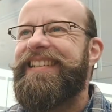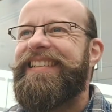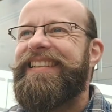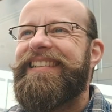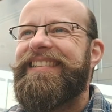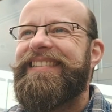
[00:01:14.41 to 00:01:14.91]

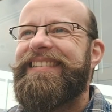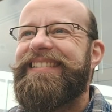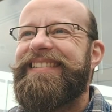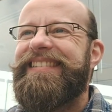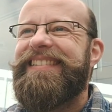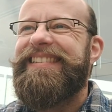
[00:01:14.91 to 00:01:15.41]
He picked
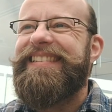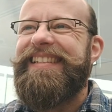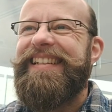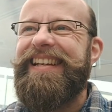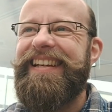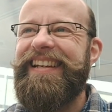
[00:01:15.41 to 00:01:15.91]
them up
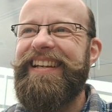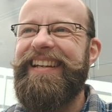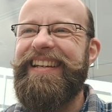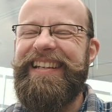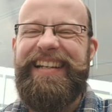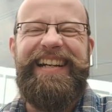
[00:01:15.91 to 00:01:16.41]

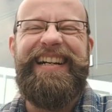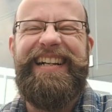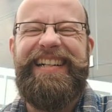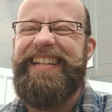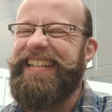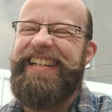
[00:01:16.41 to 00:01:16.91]
himself.
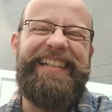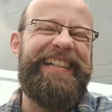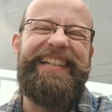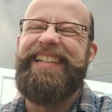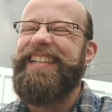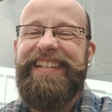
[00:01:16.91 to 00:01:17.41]

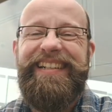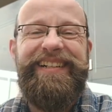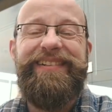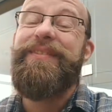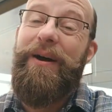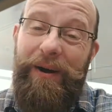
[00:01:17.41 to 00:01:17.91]

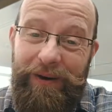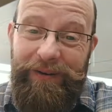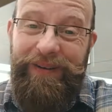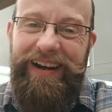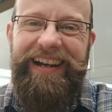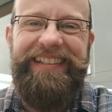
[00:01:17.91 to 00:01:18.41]

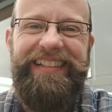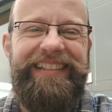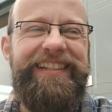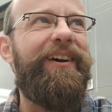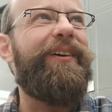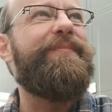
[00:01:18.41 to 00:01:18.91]
No, I did
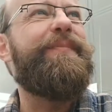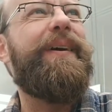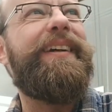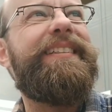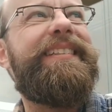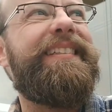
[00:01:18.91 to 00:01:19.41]
not,
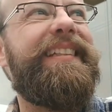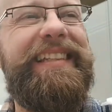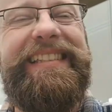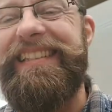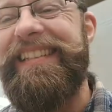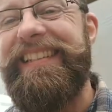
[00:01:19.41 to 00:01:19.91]
but
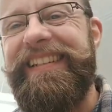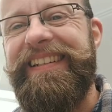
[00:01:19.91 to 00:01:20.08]
yes.